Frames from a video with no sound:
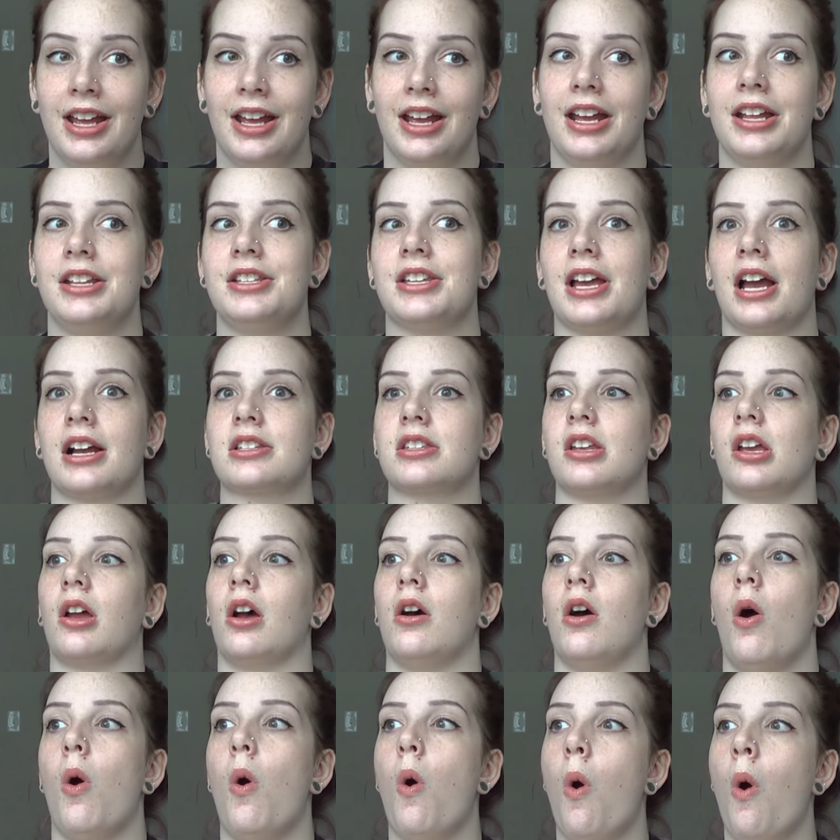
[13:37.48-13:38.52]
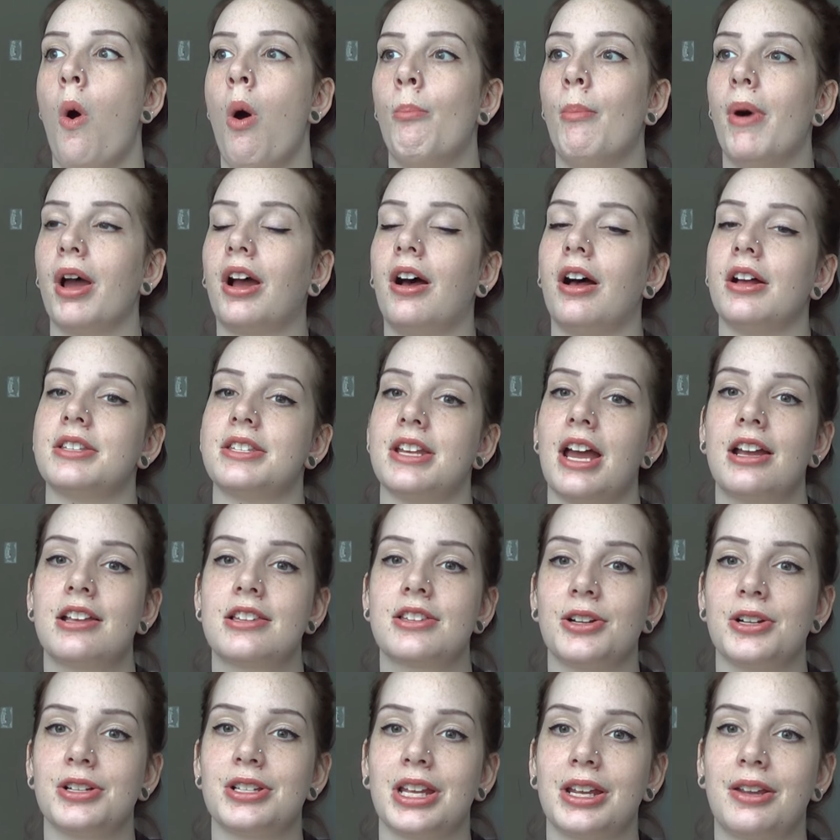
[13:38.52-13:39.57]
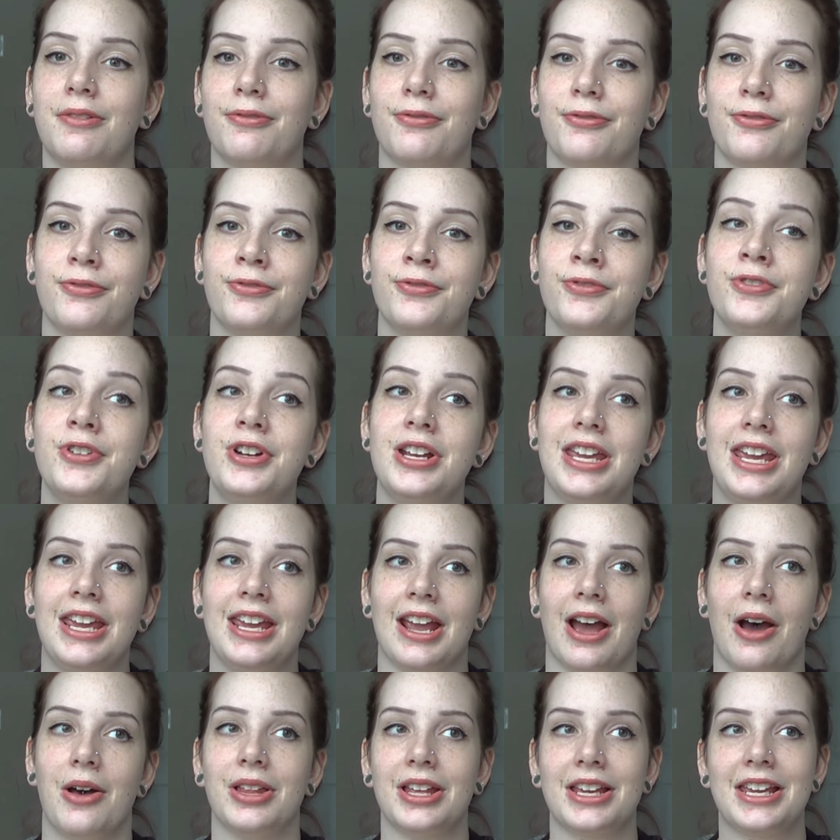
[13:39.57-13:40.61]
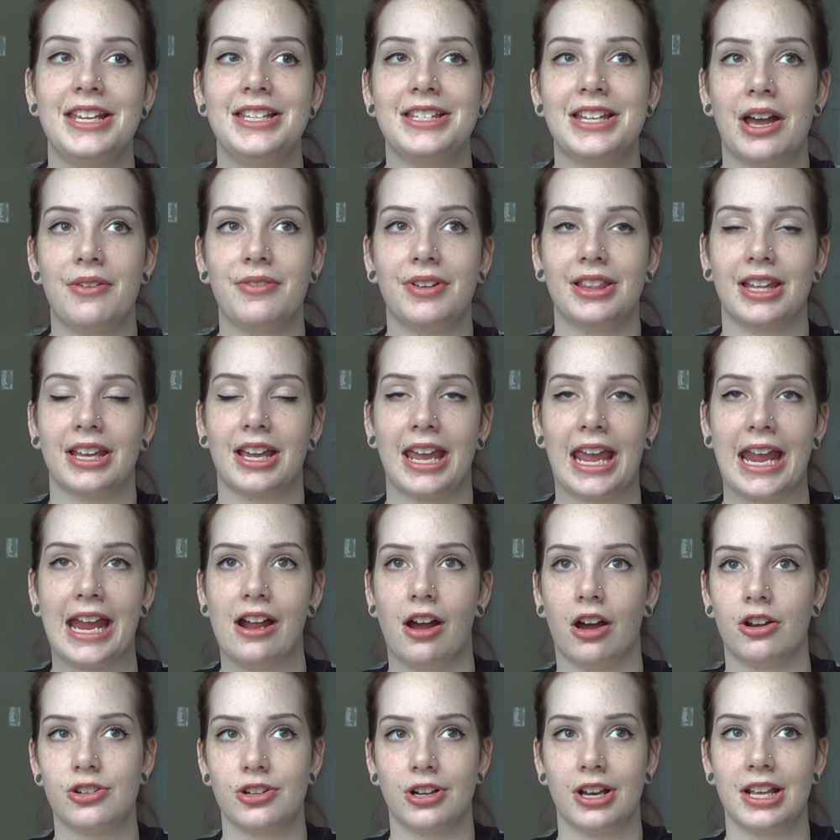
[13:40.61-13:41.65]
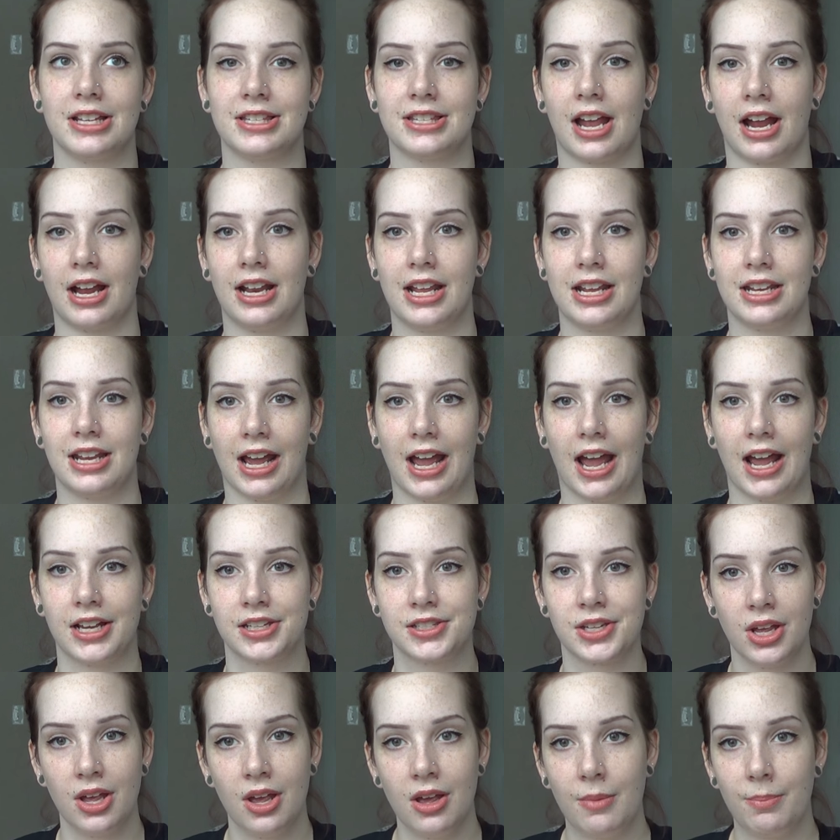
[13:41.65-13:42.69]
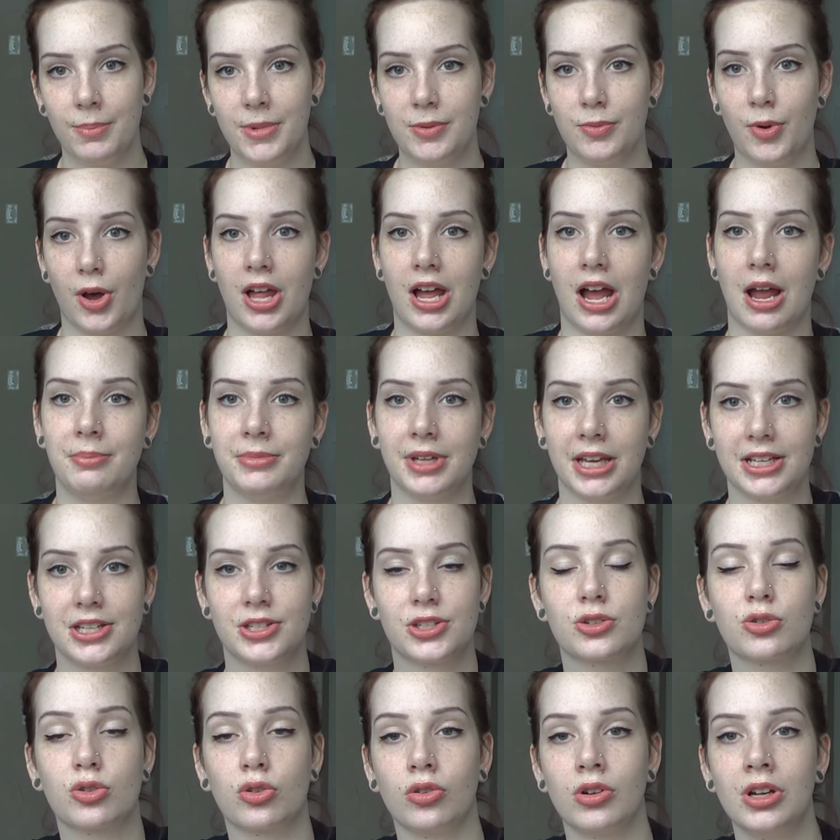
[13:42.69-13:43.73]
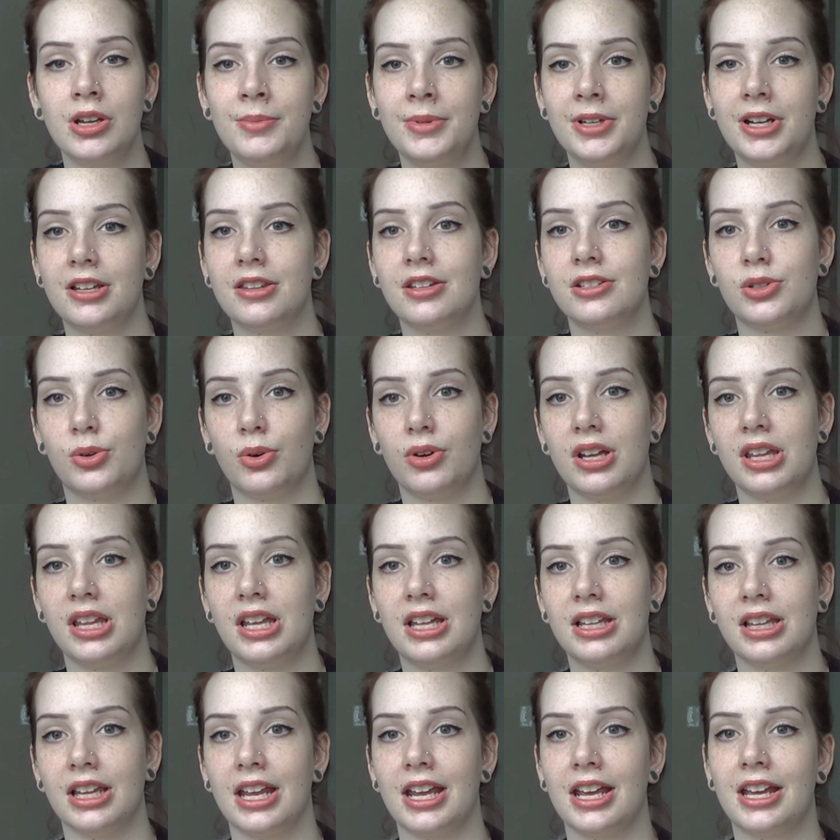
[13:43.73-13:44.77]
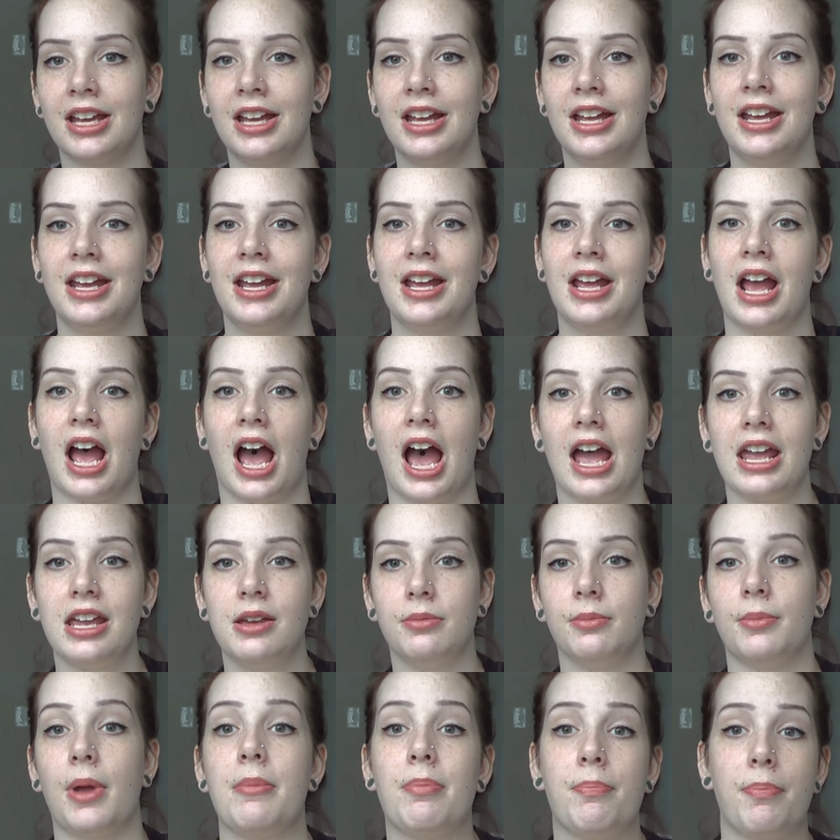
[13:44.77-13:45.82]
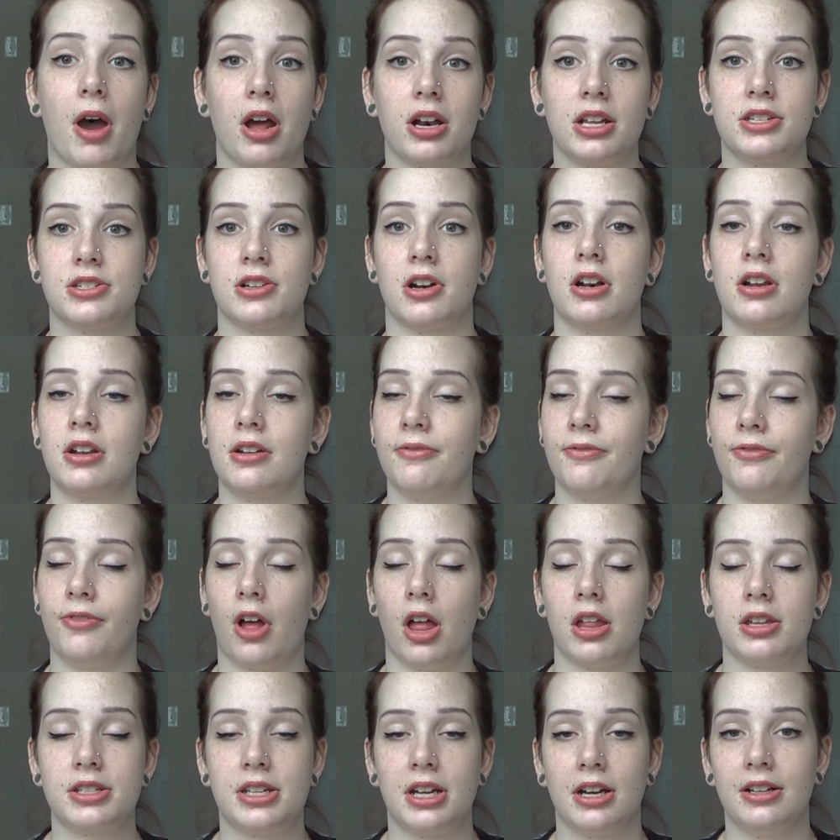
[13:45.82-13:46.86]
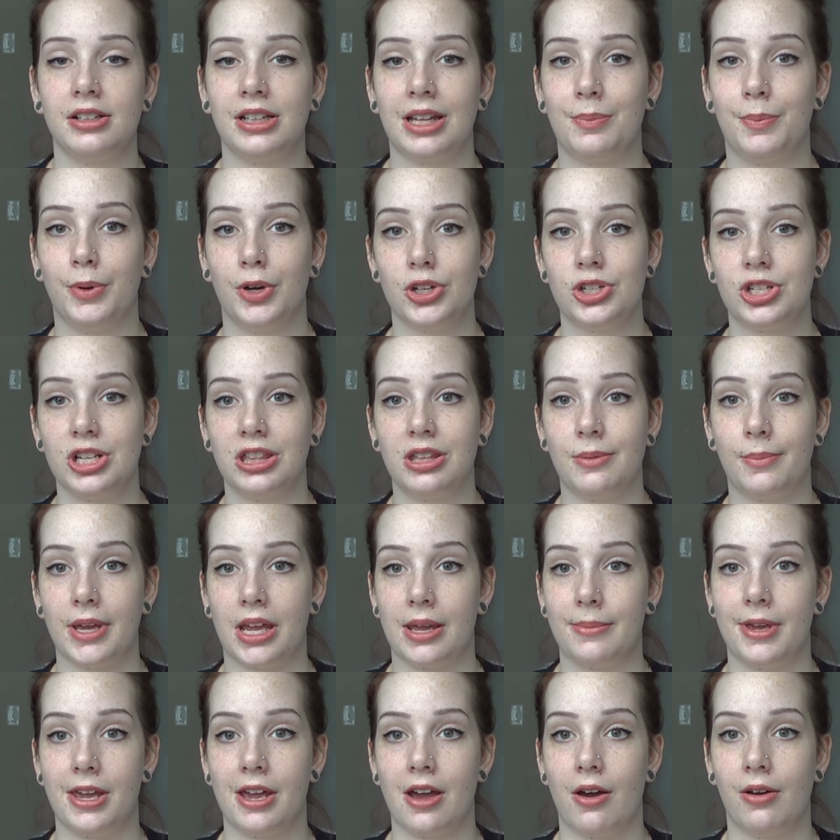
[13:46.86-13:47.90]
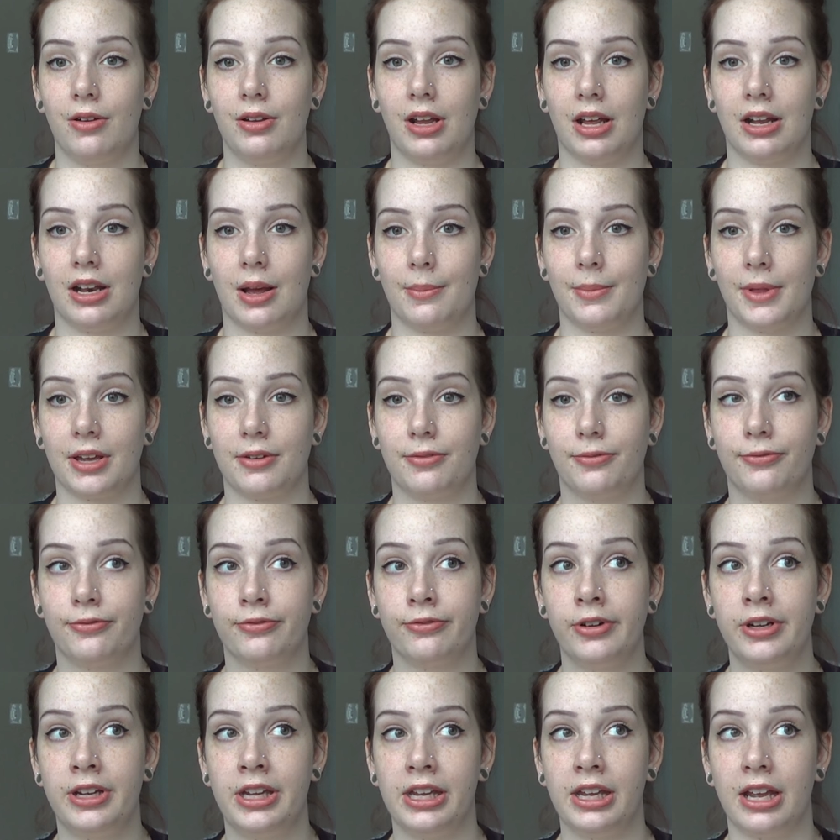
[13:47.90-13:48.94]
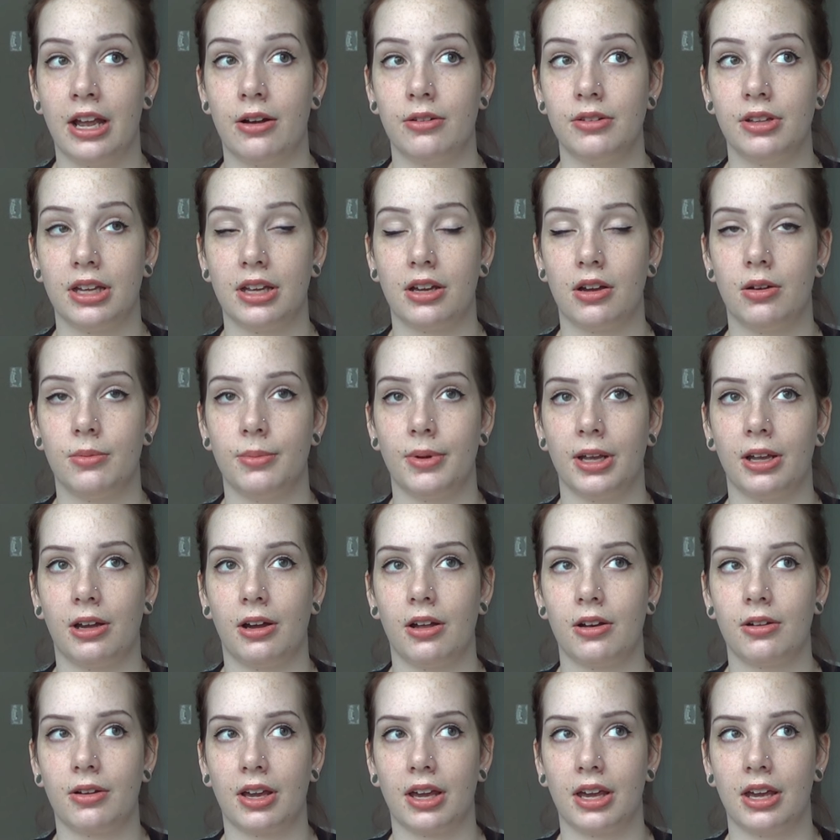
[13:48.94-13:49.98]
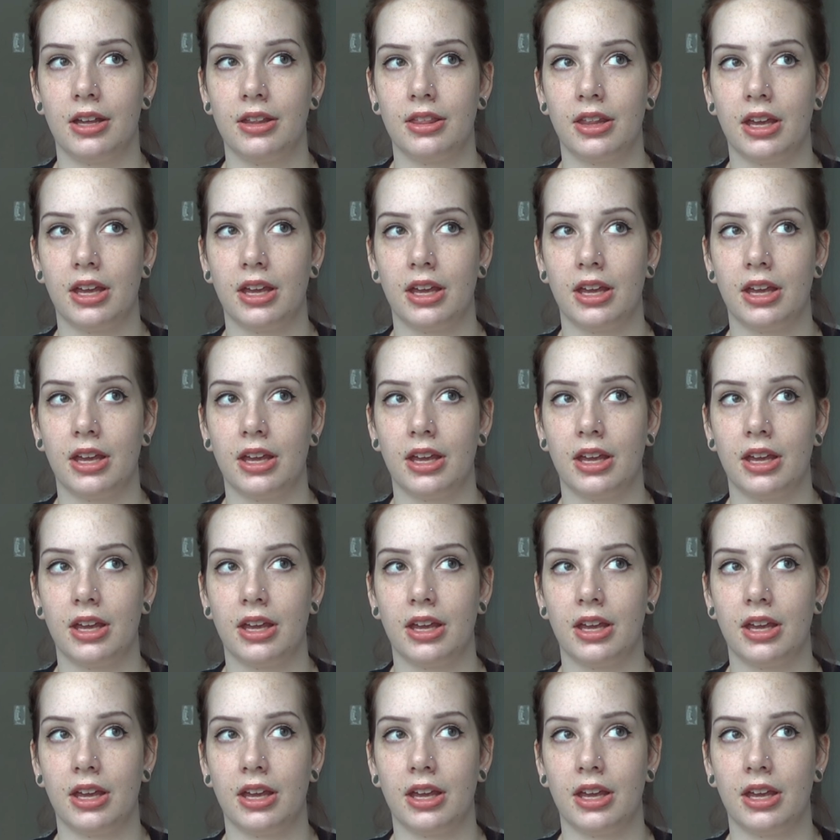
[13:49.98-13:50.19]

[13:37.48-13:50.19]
And Zach's like, oh my God. Zach starts like freaking out. Like he's having like 800 anxiety attacks. Meanwhile, I'm like screaming on the toilet. Like my body started involuntarily pushing the baby out, and I'm like freaking out. Like, oh my God. Okay.